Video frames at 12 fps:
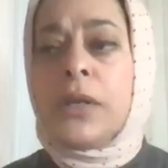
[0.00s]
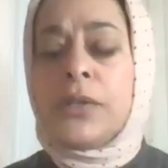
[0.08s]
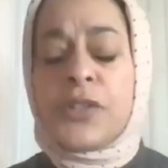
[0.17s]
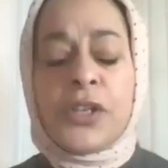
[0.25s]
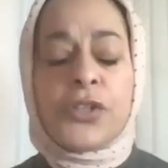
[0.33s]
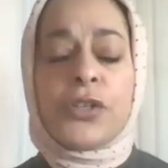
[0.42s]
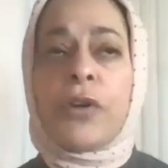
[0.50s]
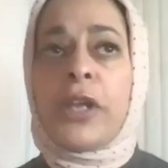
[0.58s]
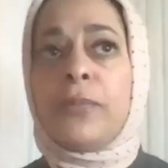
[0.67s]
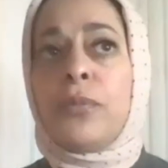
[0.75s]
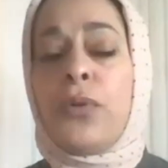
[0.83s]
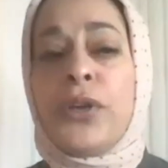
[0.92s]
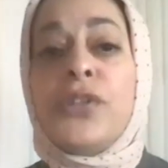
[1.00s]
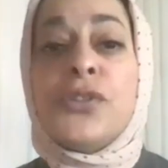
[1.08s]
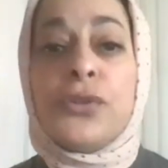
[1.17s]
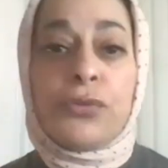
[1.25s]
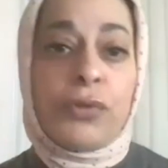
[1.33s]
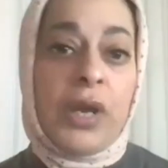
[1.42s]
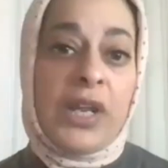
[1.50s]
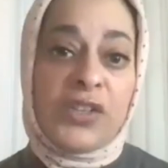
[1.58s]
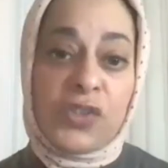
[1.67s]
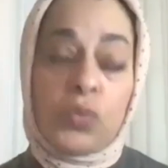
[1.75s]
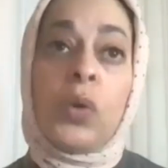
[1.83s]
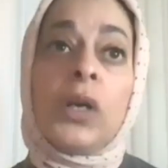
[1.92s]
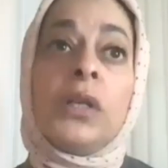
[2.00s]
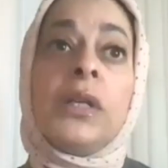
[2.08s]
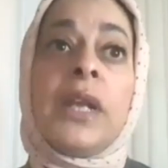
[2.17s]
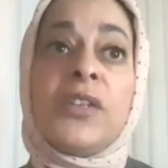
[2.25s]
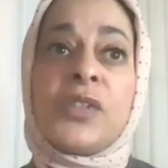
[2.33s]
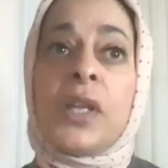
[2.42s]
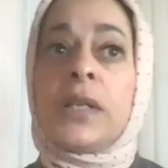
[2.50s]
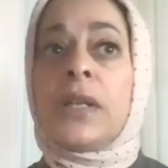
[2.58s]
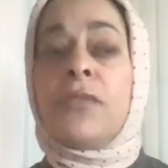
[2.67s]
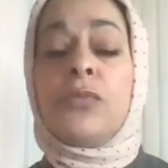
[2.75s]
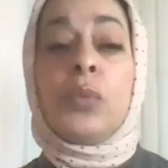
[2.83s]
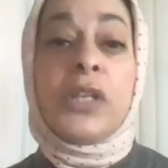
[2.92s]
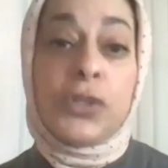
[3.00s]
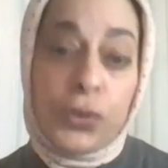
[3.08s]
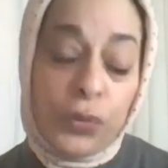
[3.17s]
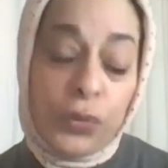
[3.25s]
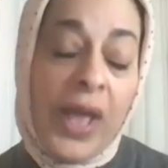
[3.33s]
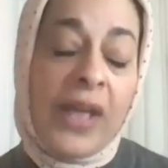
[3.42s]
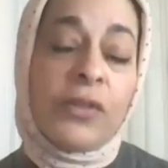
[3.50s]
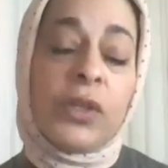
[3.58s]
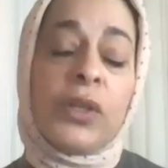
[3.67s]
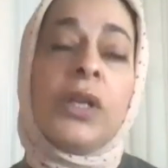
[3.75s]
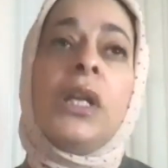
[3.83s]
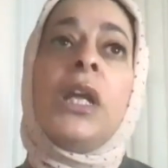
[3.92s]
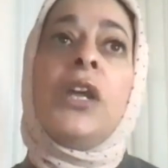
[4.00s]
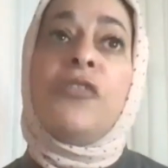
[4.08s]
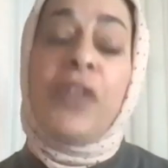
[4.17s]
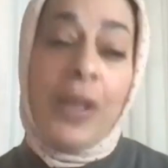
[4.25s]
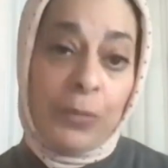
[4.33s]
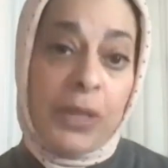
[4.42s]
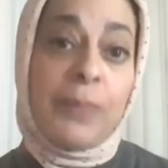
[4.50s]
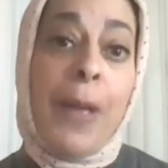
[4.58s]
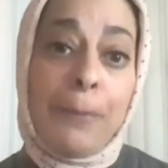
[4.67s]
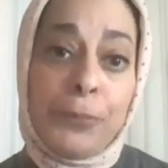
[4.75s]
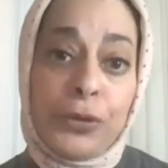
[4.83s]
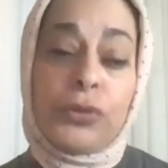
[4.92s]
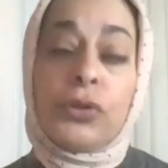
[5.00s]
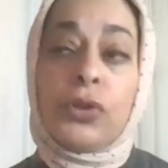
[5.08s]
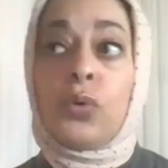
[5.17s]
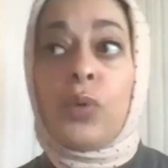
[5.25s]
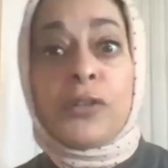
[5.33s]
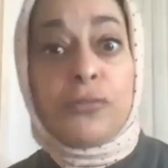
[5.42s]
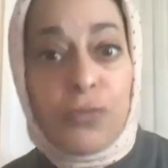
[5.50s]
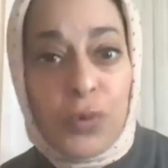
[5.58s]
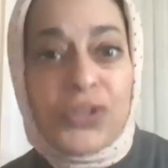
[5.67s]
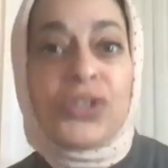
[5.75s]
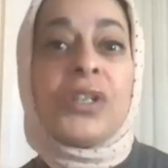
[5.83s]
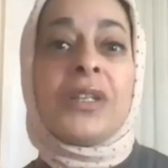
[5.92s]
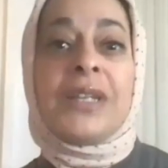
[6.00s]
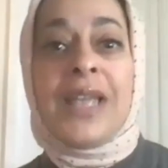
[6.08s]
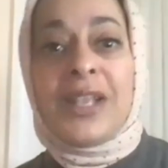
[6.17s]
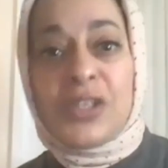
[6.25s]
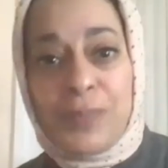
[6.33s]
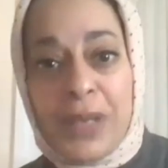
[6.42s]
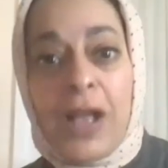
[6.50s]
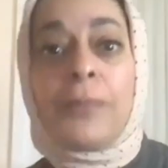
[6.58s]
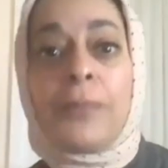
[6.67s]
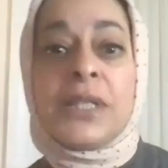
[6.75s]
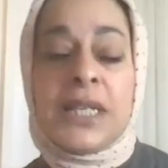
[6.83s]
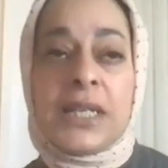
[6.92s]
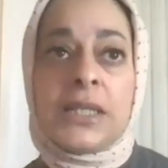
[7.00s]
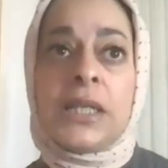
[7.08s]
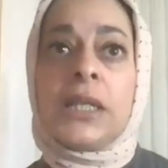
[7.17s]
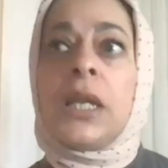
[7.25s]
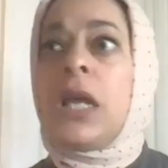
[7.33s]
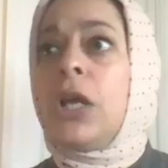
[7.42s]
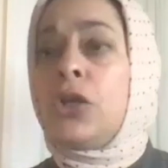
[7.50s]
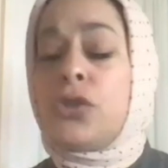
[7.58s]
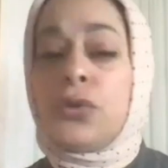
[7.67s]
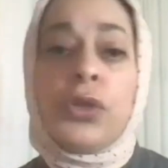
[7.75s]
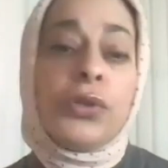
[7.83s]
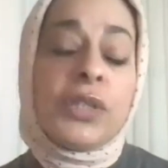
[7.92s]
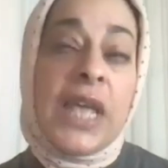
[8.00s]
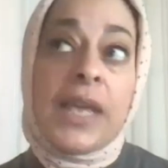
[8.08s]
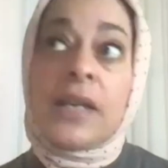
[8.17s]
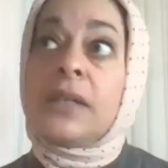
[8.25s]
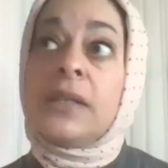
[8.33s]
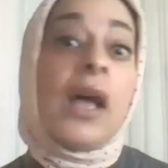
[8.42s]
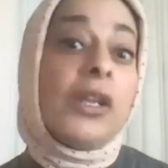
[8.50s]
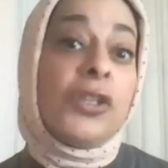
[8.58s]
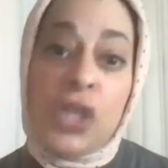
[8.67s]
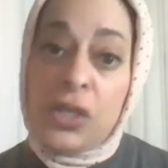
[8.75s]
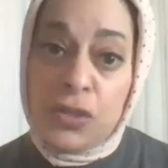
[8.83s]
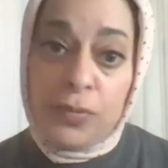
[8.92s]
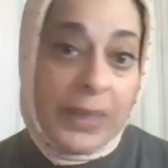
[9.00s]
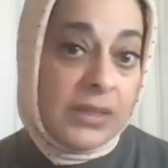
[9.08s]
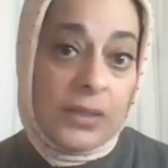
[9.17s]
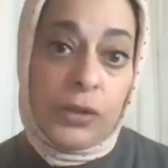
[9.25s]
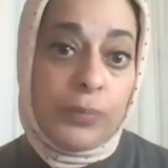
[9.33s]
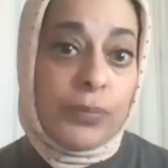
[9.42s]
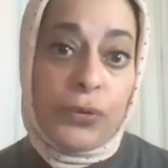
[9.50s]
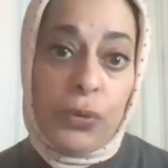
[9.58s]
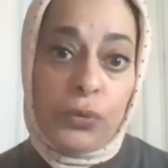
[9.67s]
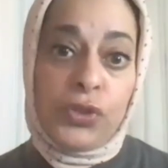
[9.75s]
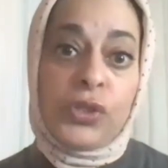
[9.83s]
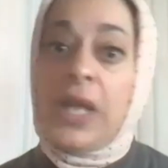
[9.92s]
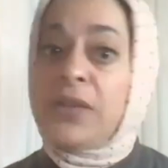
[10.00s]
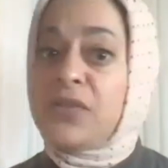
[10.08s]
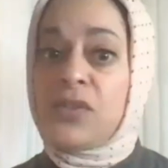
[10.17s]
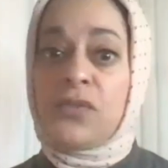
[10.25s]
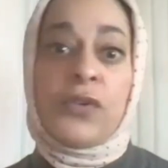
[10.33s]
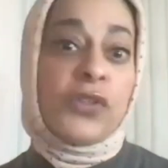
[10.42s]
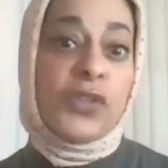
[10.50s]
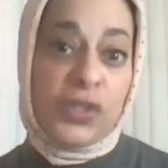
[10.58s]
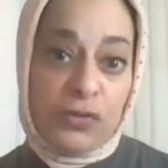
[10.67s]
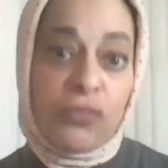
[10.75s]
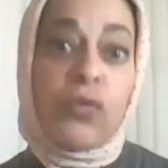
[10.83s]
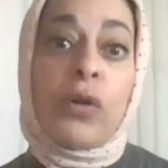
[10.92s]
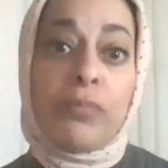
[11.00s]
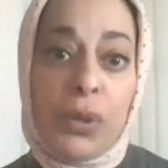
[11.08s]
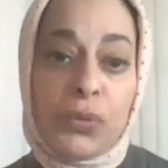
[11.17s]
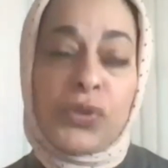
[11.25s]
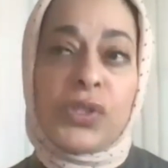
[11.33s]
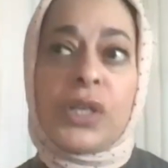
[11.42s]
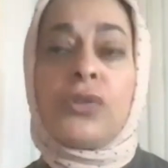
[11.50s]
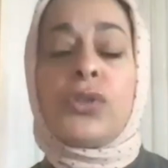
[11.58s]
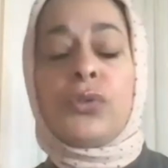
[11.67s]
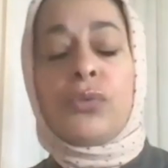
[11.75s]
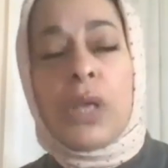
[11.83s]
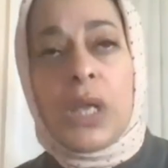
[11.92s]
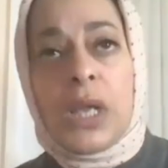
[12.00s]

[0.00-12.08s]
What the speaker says: Such great points you raised. One is that if we do have a family member who unfortunately has become addicted, to take a non-judgmental approach. That's first and foremost, and to,